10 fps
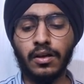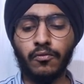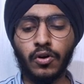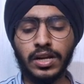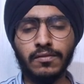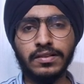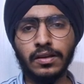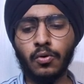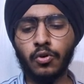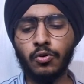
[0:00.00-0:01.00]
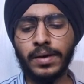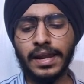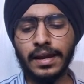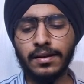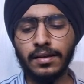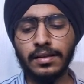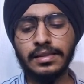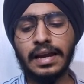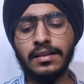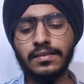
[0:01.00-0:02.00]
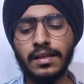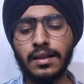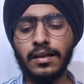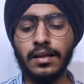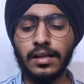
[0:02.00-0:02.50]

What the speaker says: 40 will say go to my right, that is null.